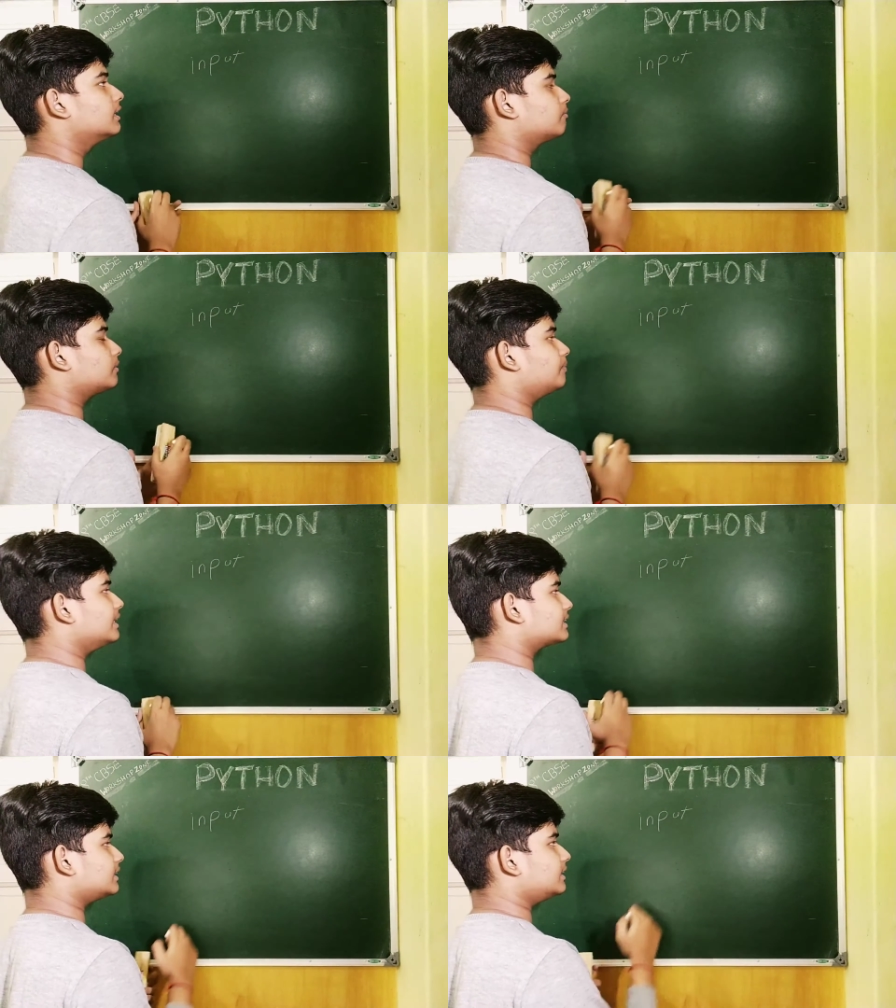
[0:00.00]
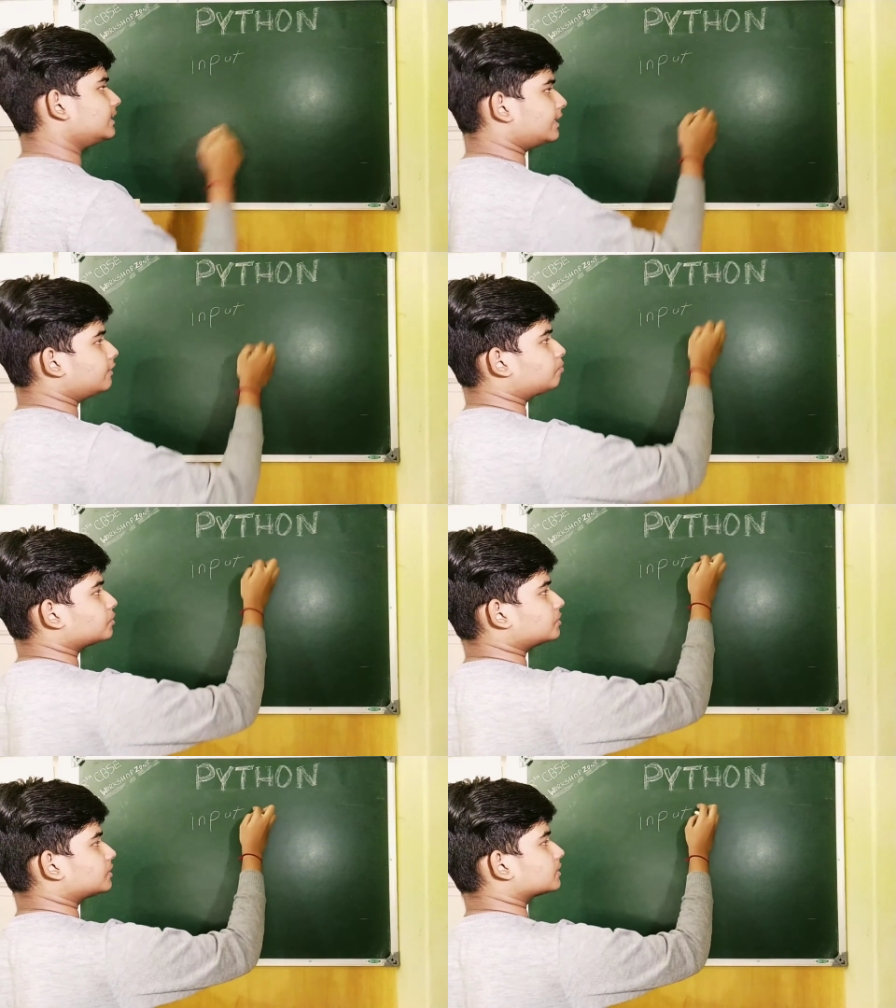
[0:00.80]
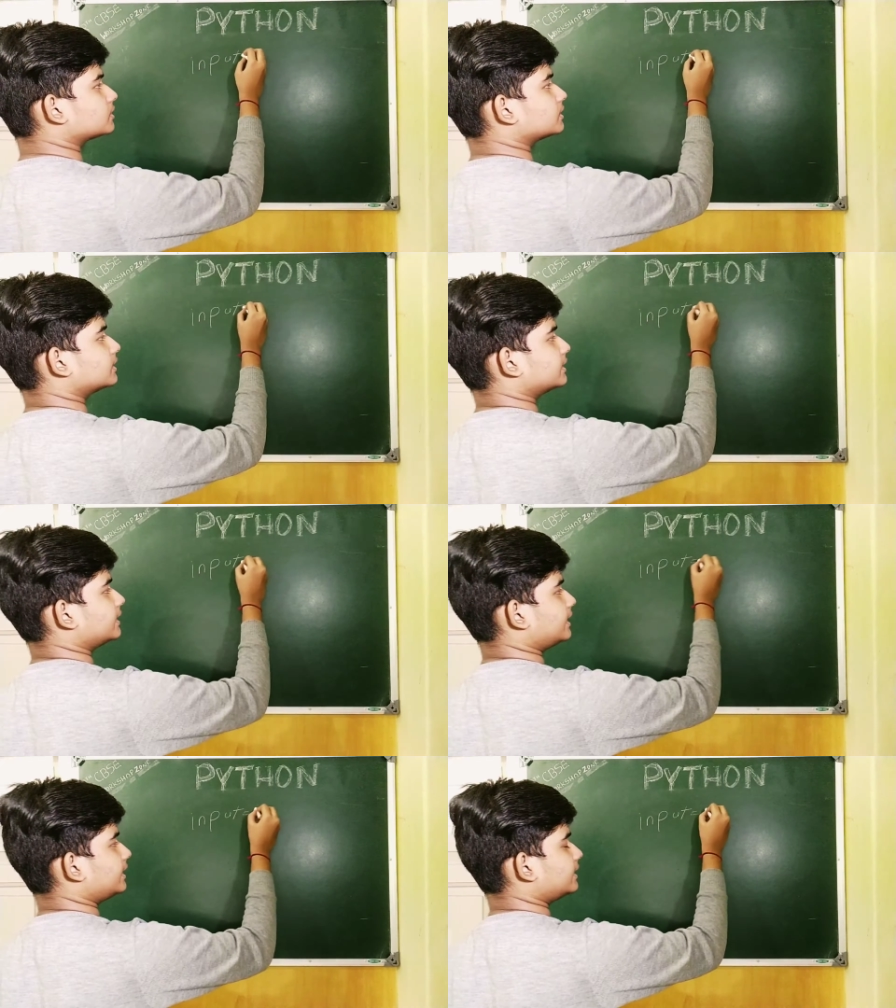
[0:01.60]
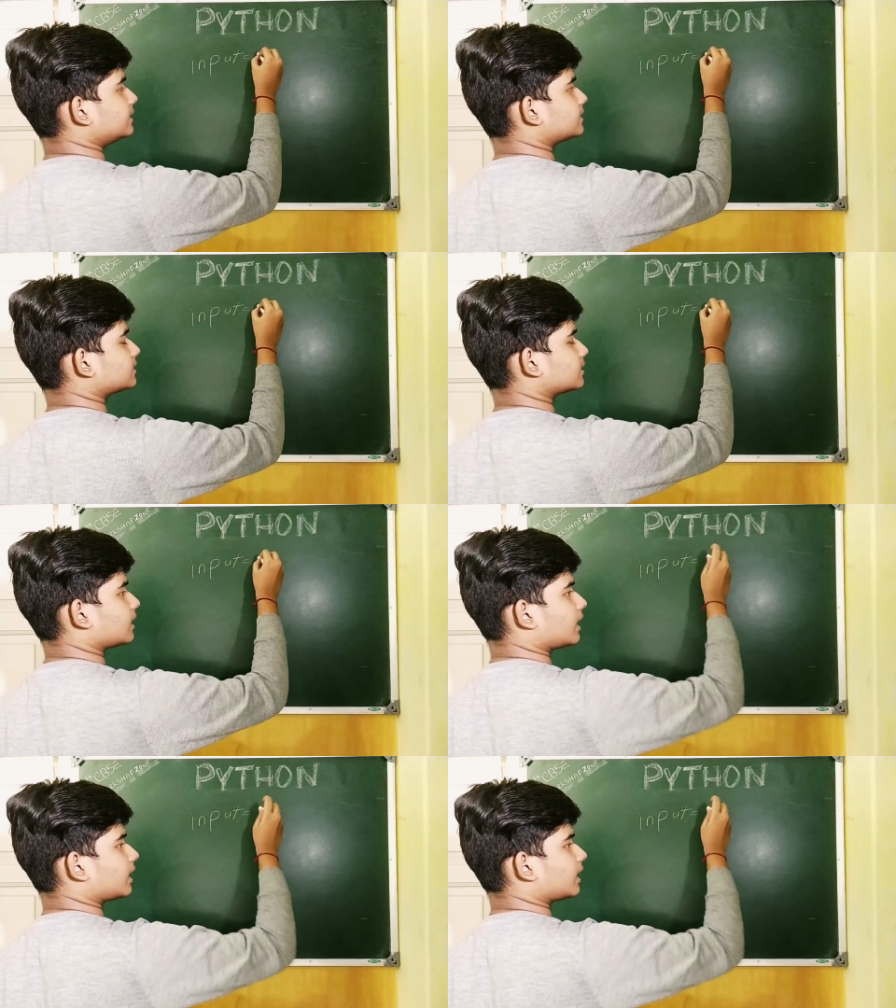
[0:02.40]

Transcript: But basically input is